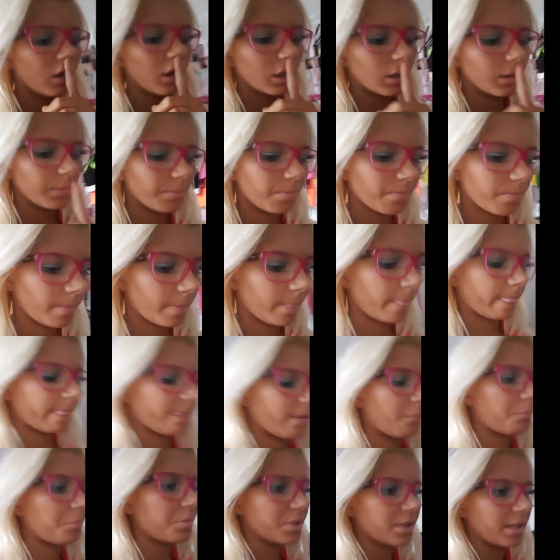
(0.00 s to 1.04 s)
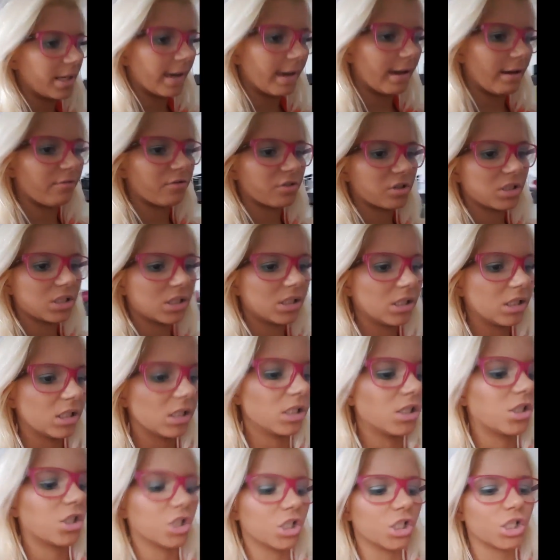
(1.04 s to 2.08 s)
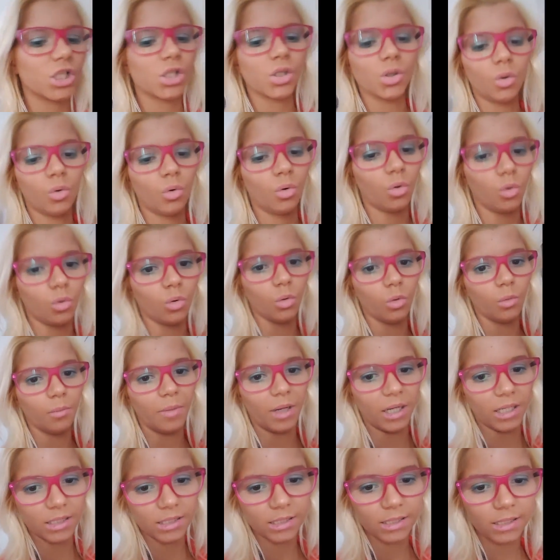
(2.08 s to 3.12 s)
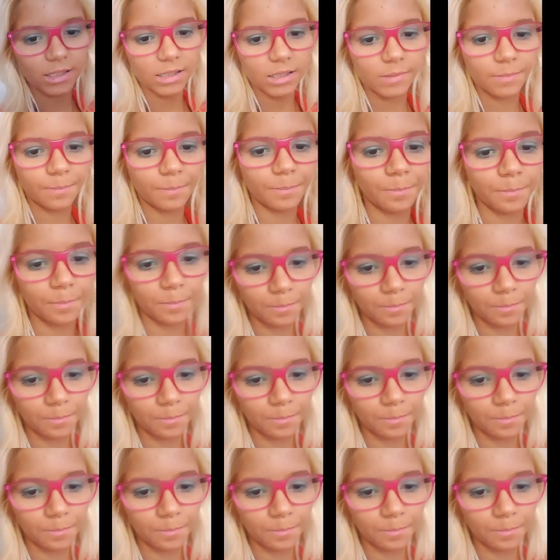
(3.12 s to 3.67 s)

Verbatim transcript: Um, but yeah, everything is just a whole mess.